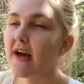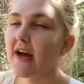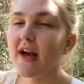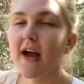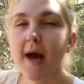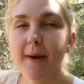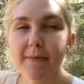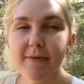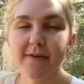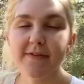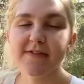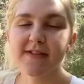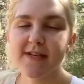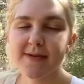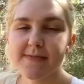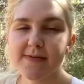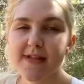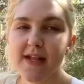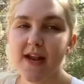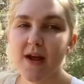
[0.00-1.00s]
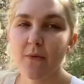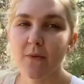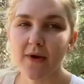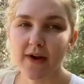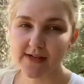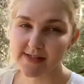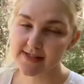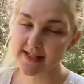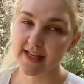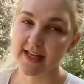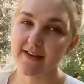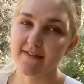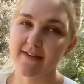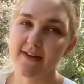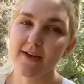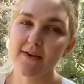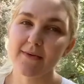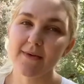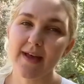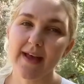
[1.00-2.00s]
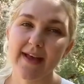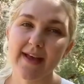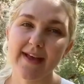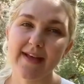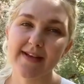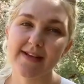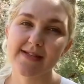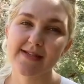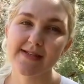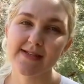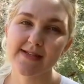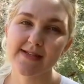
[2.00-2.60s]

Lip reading: A couple of tips that I want to give you is,